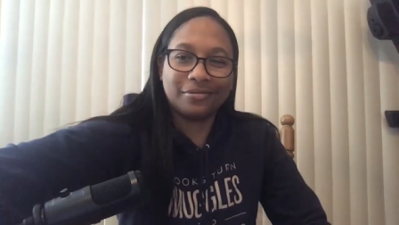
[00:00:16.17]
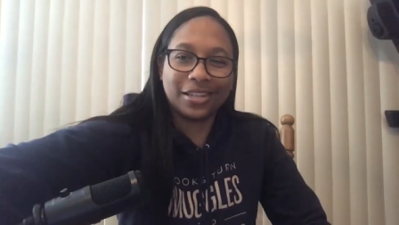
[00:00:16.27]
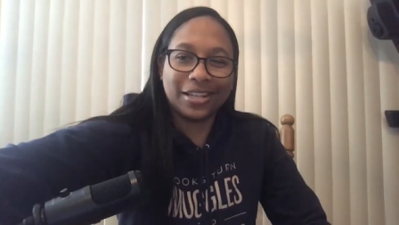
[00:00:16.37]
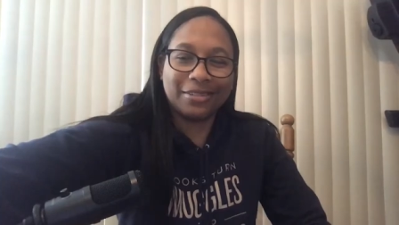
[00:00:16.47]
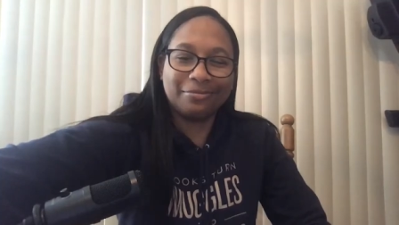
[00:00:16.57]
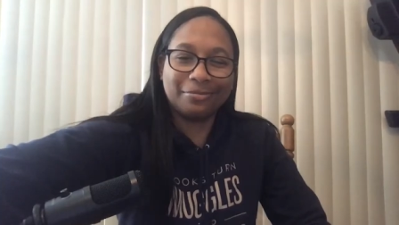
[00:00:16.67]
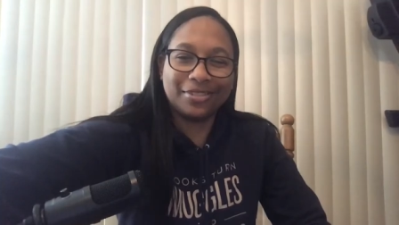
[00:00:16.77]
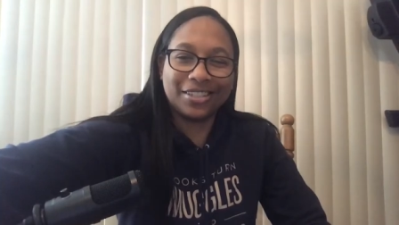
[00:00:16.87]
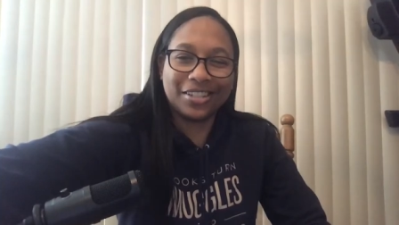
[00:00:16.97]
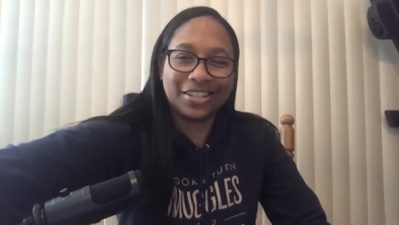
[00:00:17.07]
I'm
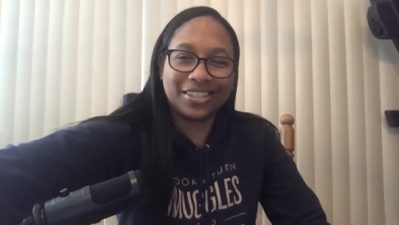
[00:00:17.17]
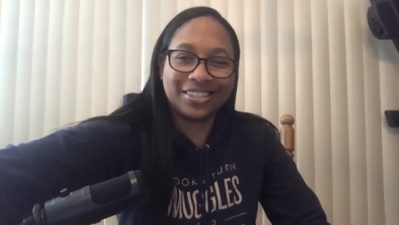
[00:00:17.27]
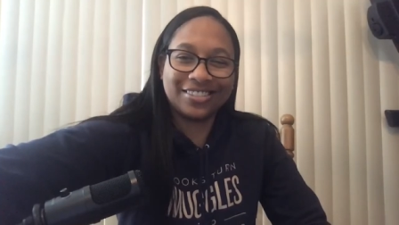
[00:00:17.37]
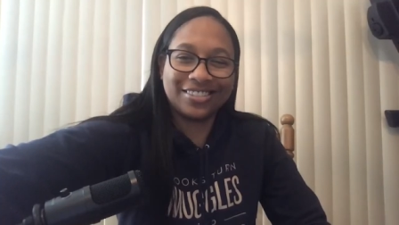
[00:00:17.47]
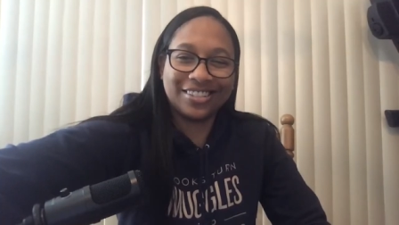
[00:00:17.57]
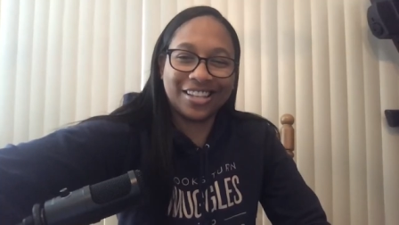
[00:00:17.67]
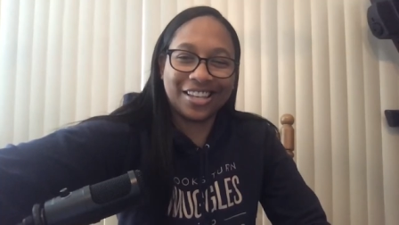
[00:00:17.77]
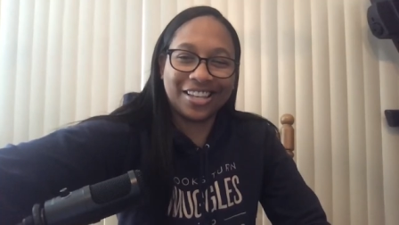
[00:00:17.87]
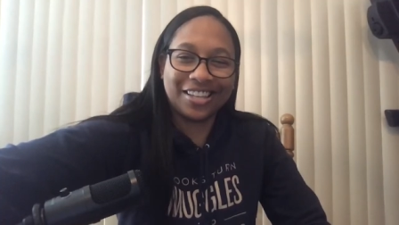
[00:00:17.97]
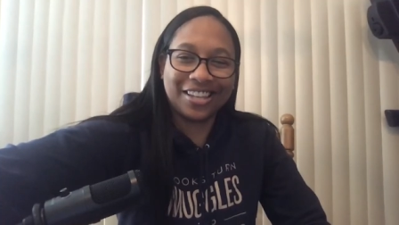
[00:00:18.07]
Natasha,
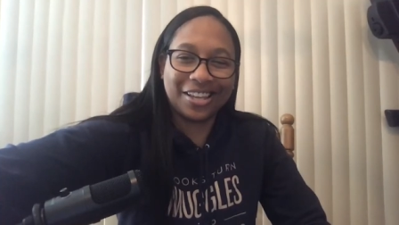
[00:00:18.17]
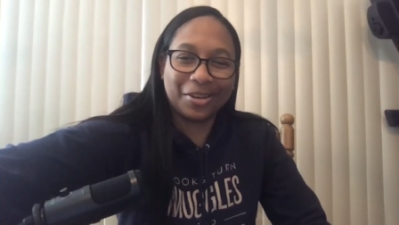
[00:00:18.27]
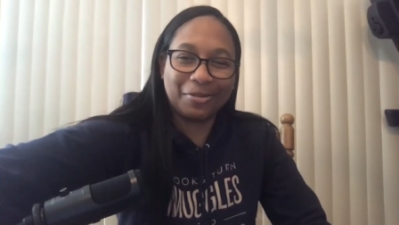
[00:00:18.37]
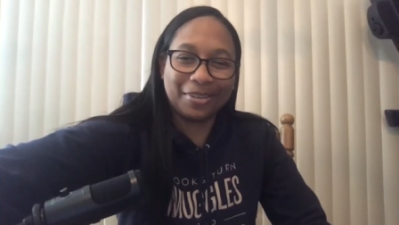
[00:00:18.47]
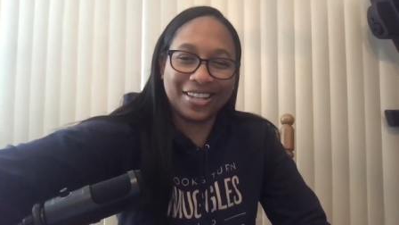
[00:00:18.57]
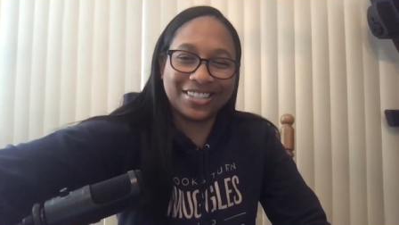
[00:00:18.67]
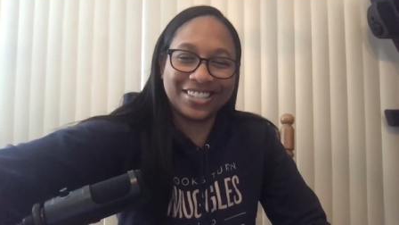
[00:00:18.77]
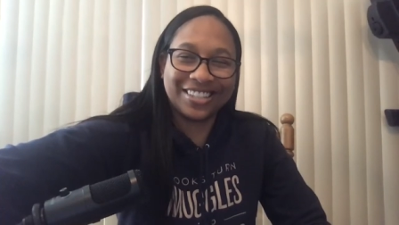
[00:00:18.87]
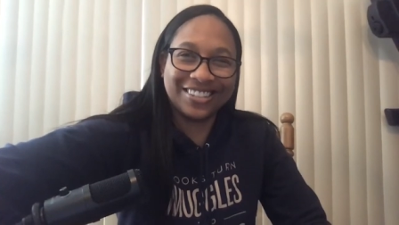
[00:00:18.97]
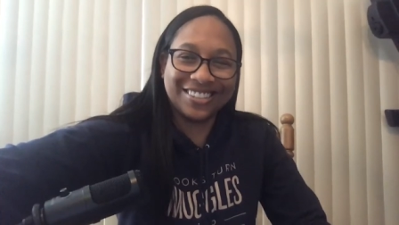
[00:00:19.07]
and I go by
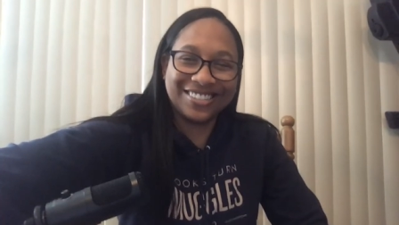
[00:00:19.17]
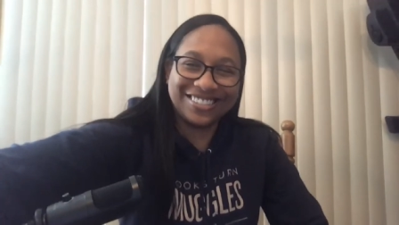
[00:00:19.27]
she, her.